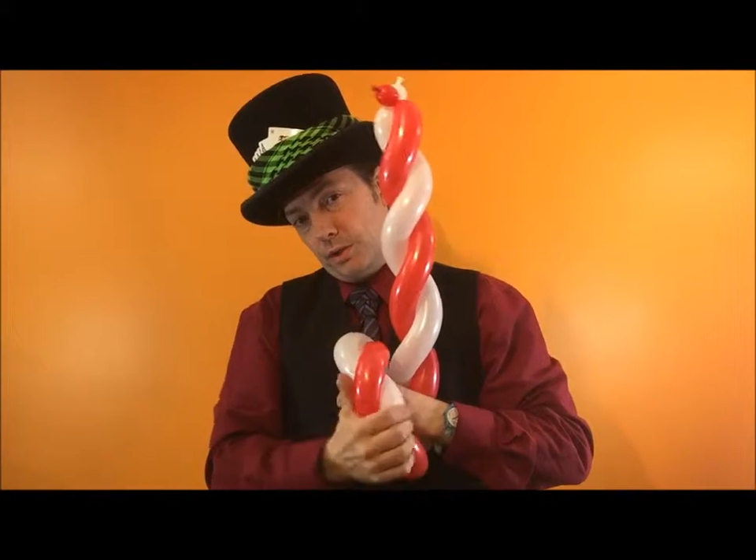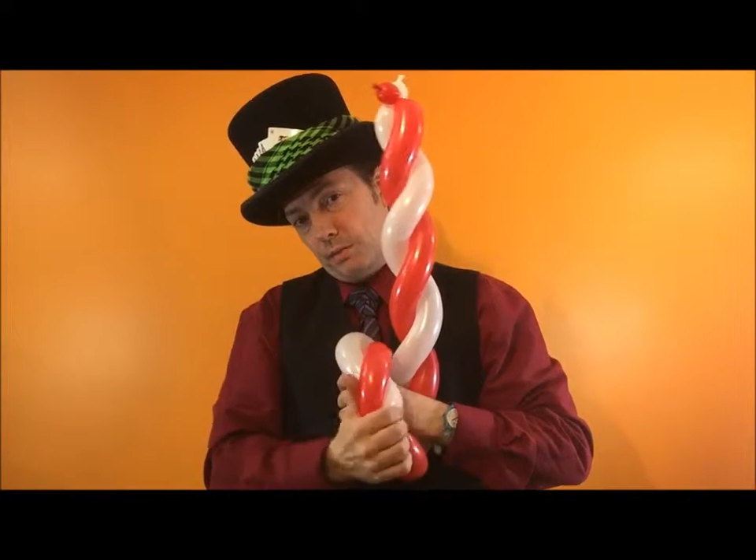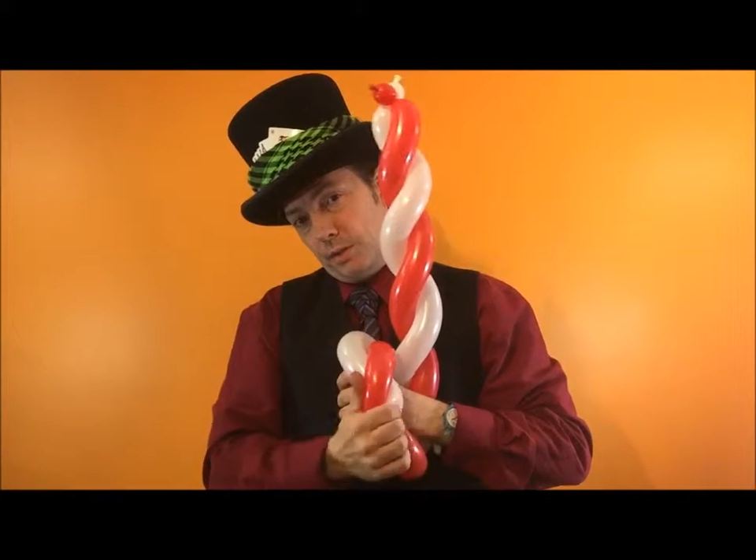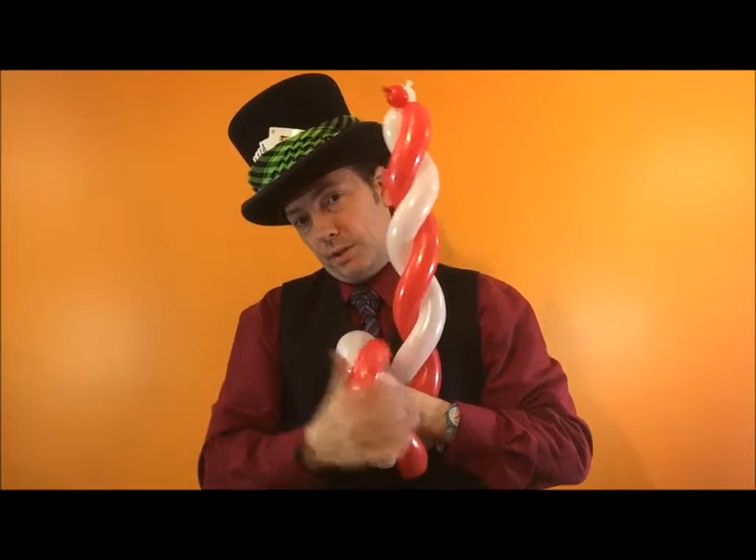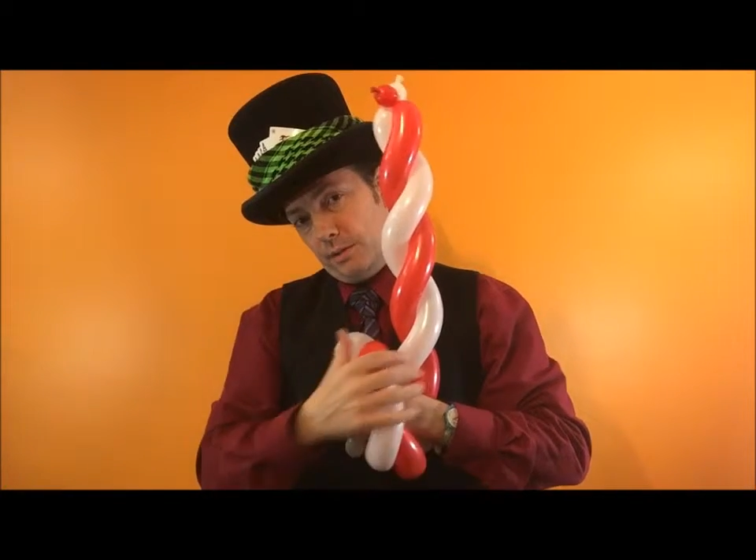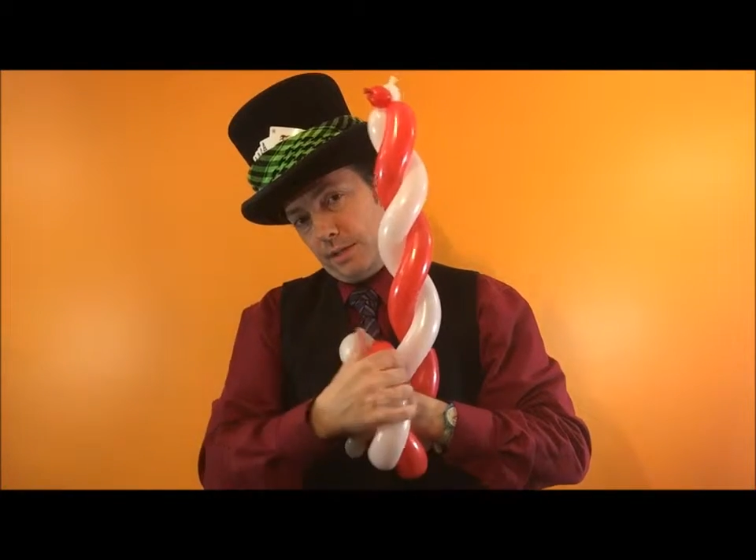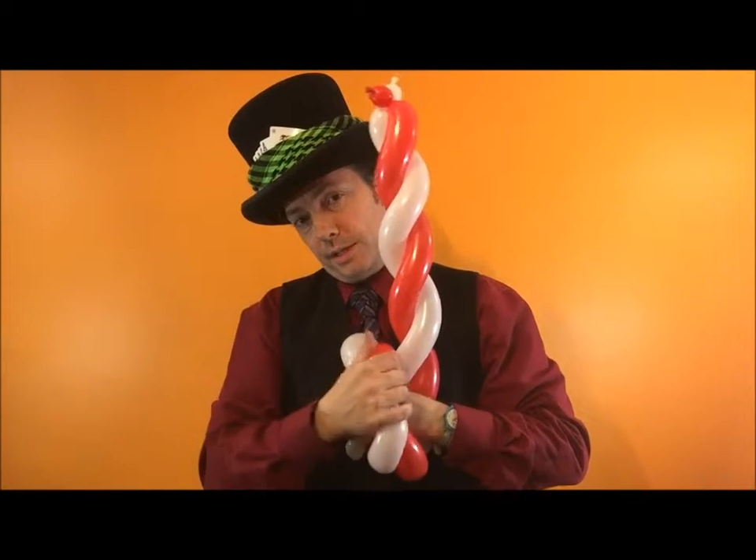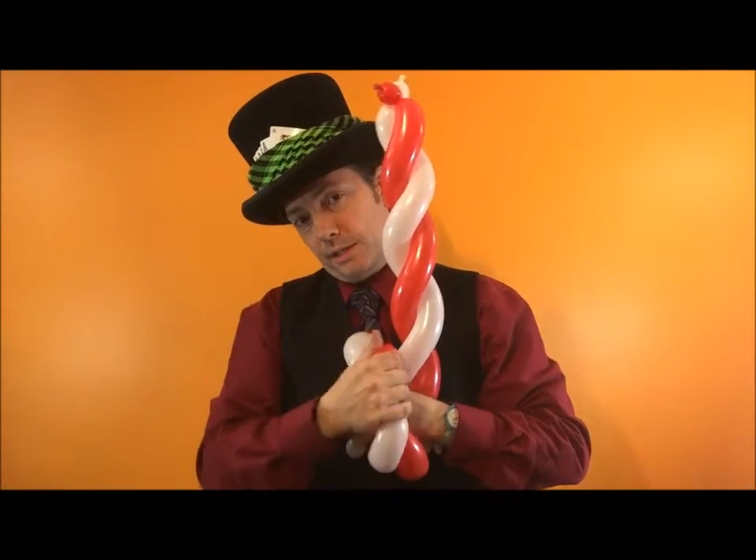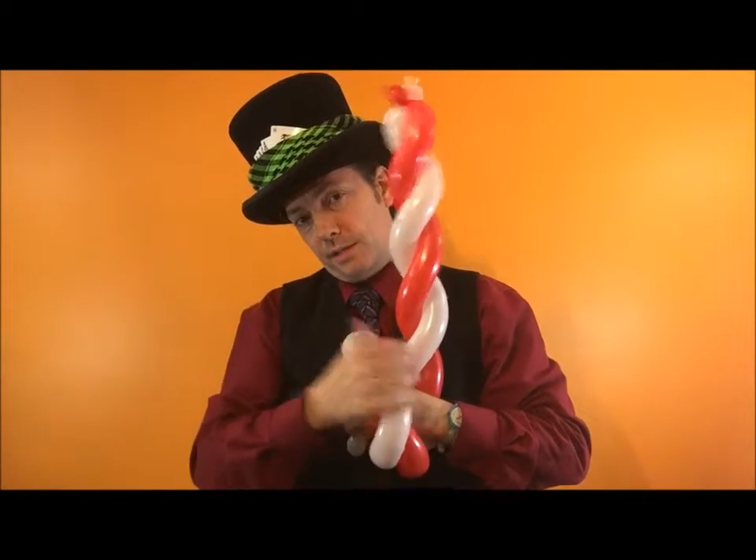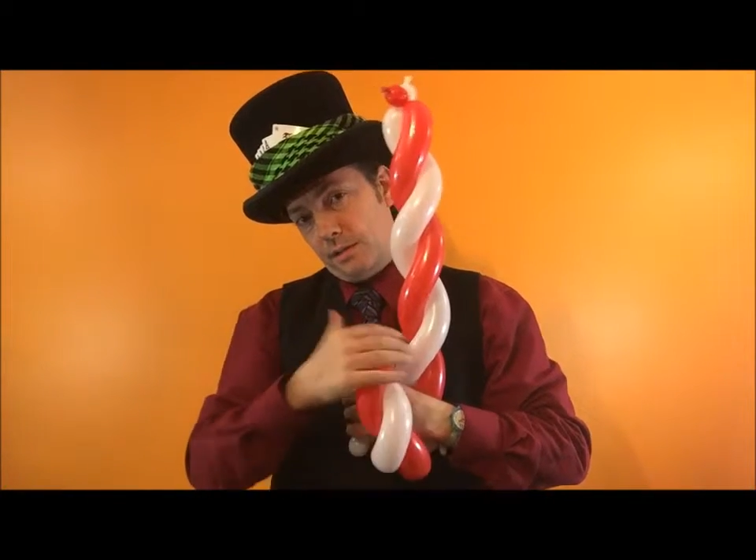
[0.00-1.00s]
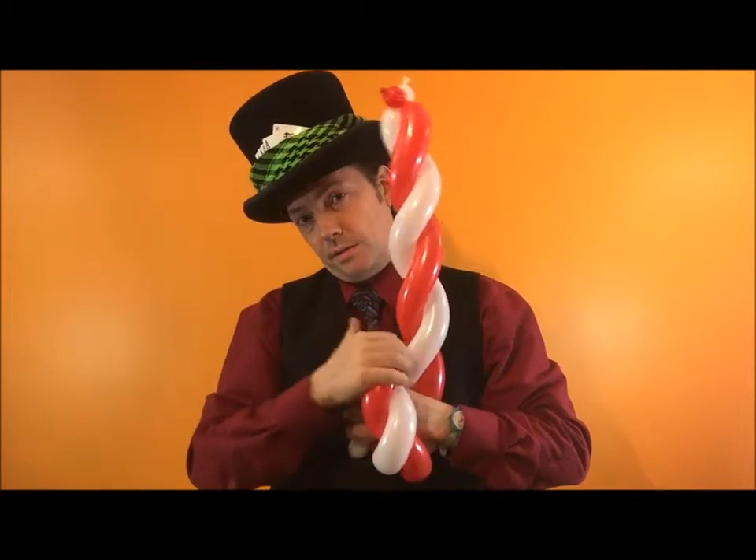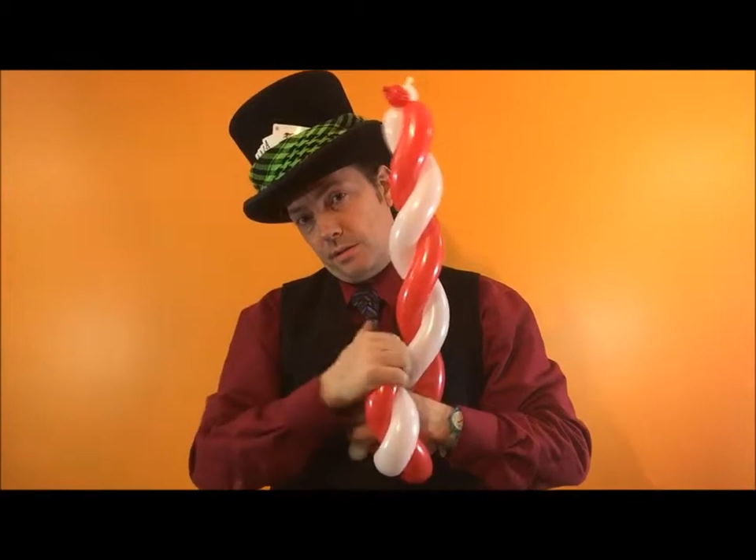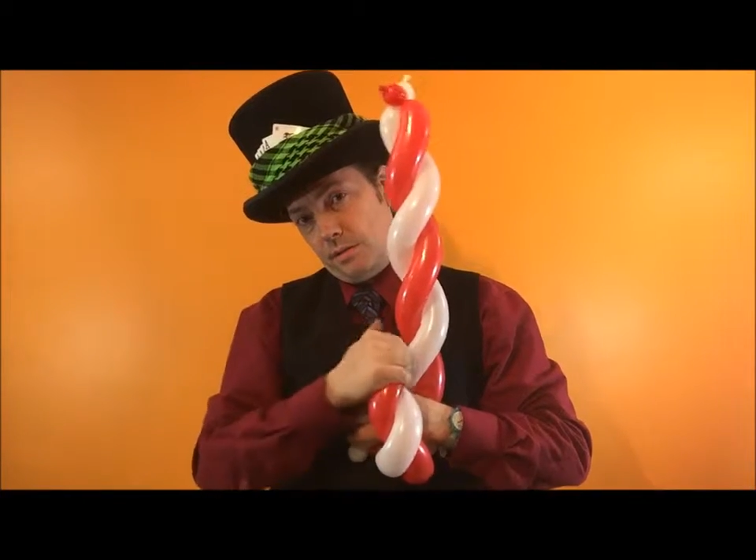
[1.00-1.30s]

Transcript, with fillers: the balloon like this.